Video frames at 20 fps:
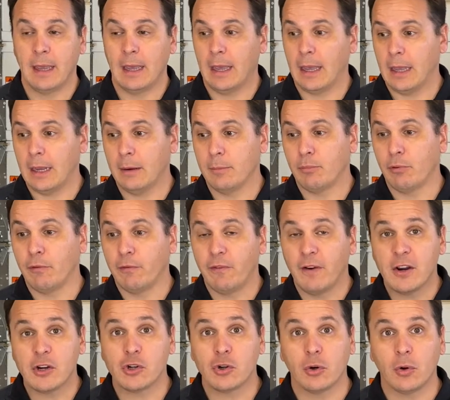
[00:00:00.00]
And
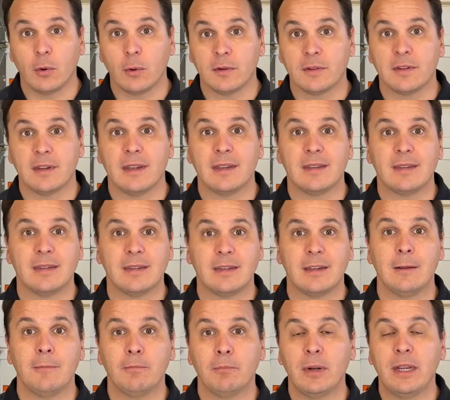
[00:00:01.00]
professionals
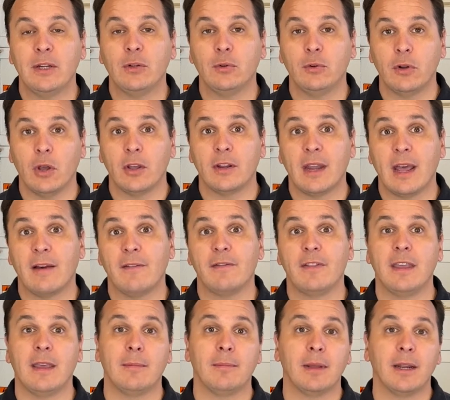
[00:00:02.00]
simply do not have
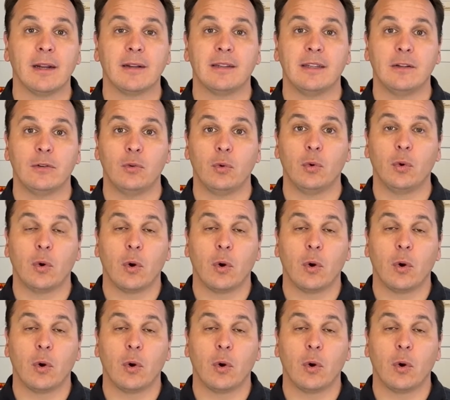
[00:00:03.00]
the ability to